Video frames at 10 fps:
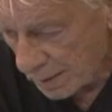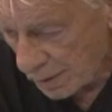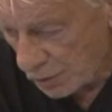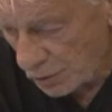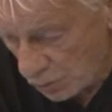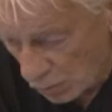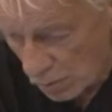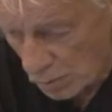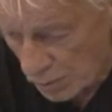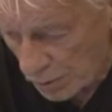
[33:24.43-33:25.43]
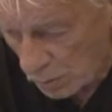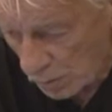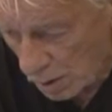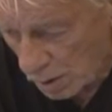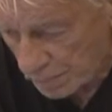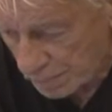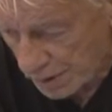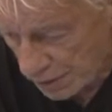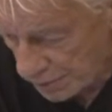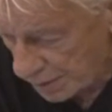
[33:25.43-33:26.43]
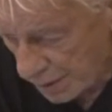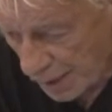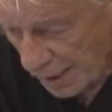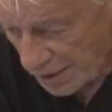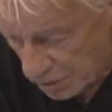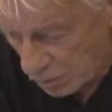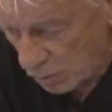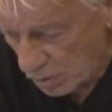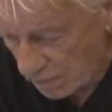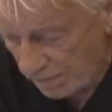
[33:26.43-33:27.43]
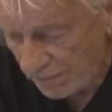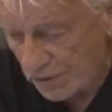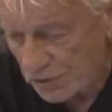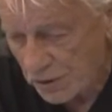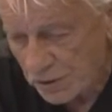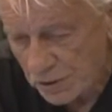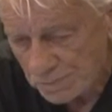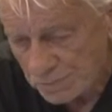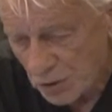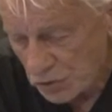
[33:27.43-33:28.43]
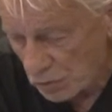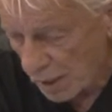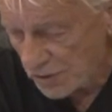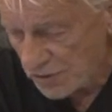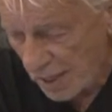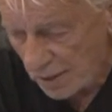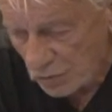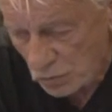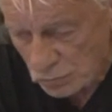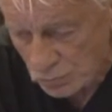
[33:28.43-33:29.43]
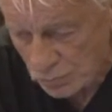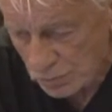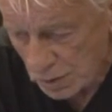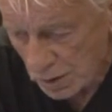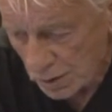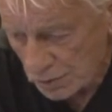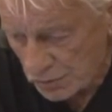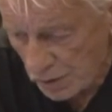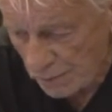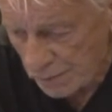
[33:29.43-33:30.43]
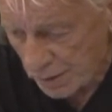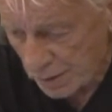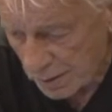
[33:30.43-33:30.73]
You can call it what you want, but it's the laws of physics. Sir Isaac Newton discovered it.